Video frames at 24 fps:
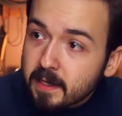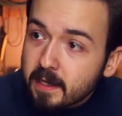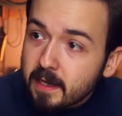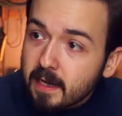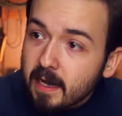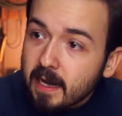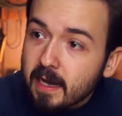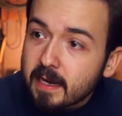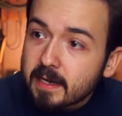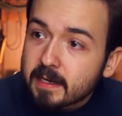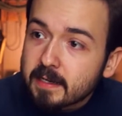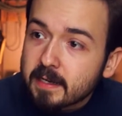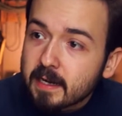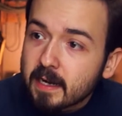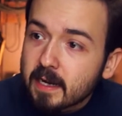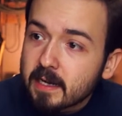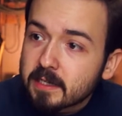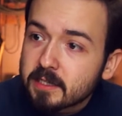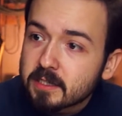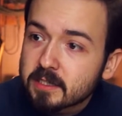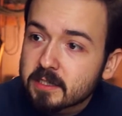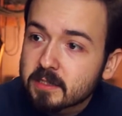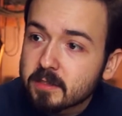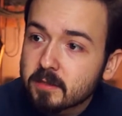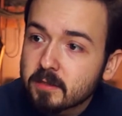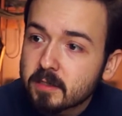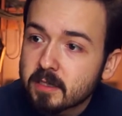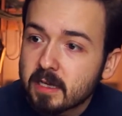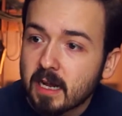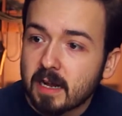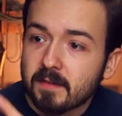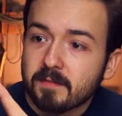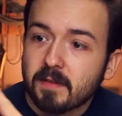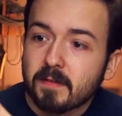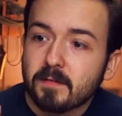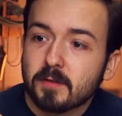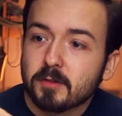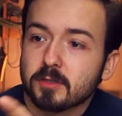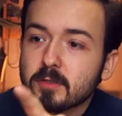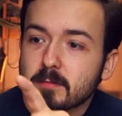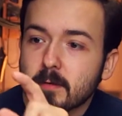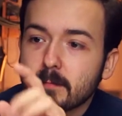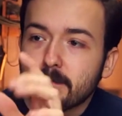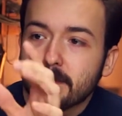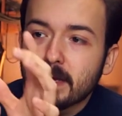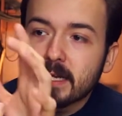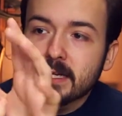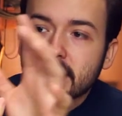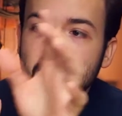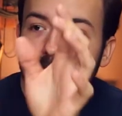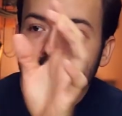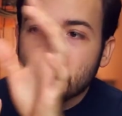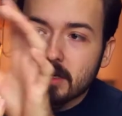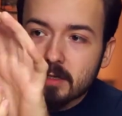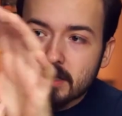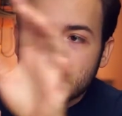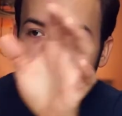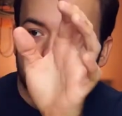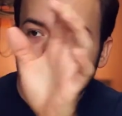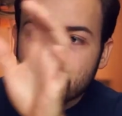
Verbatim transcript: and uh, just gonna kind of give you some opinions on this.